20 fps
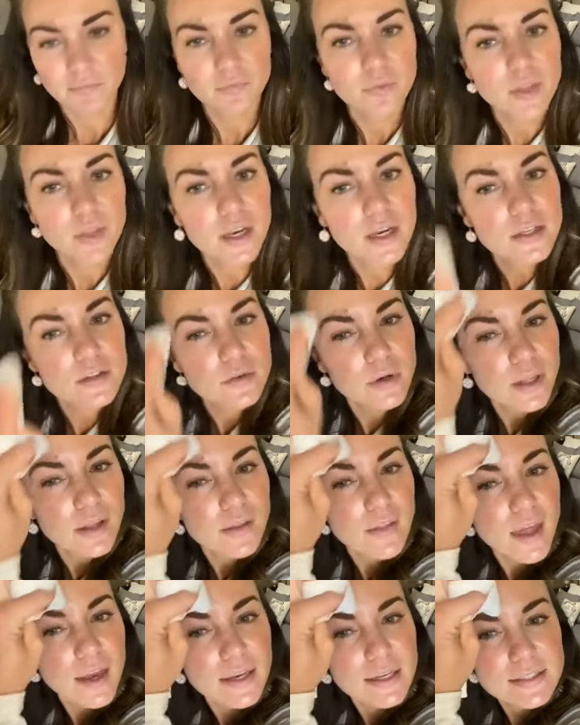that it's really
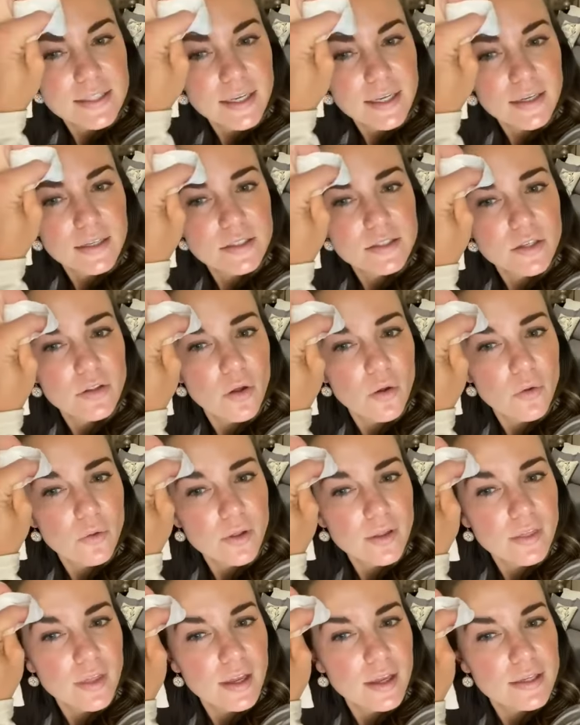that easy. So the only
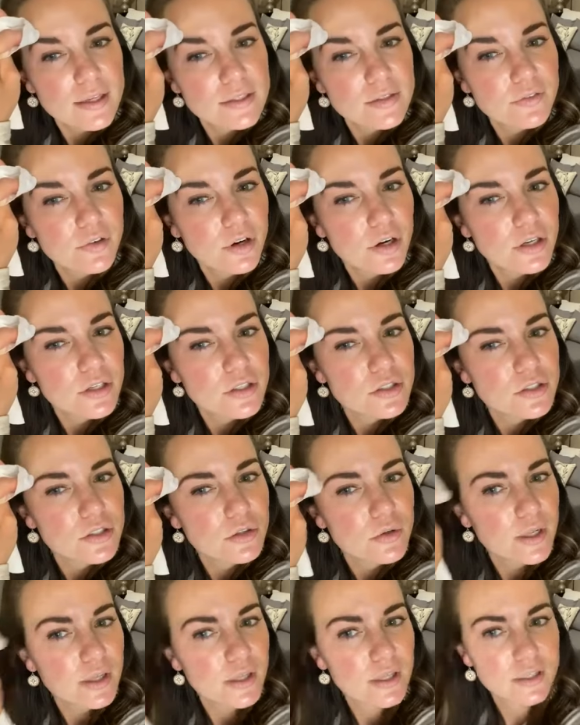thing is, if you're gonna do
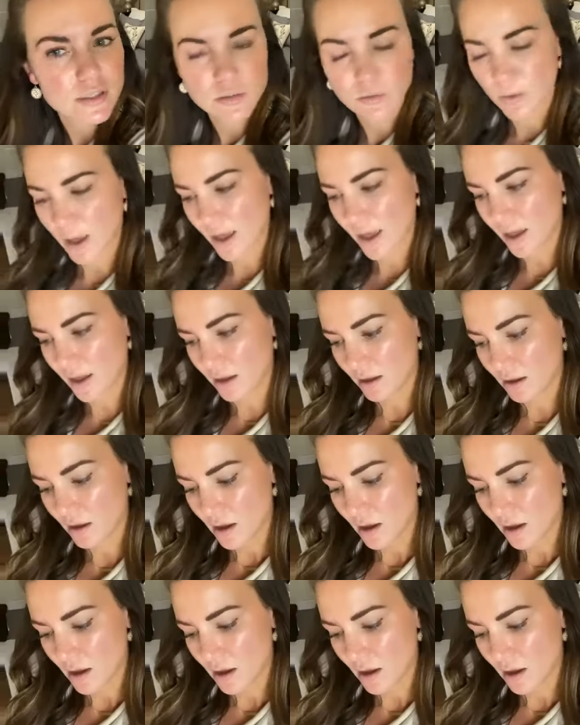it this way,